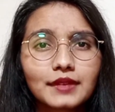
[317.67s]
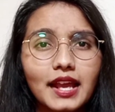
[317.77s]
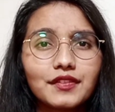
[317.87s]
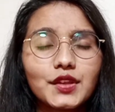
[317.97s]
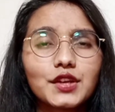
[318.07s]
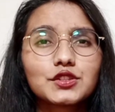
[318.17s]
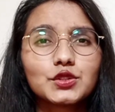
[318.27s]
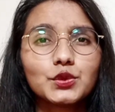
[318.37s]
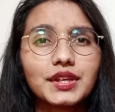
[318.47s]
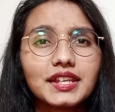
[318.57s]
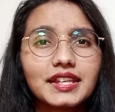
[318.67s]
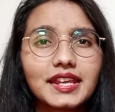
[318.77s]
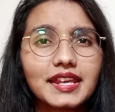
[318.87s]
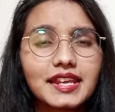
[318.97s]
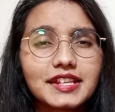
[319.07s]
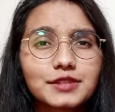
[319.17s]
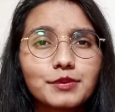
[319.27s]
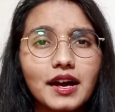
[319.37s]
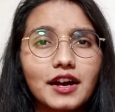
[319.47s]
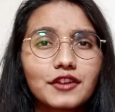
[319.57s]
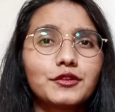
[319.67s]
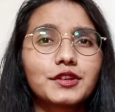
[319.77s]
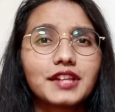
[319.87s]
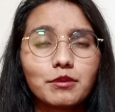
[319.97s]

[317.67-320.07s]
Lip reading: And there is no any age bar for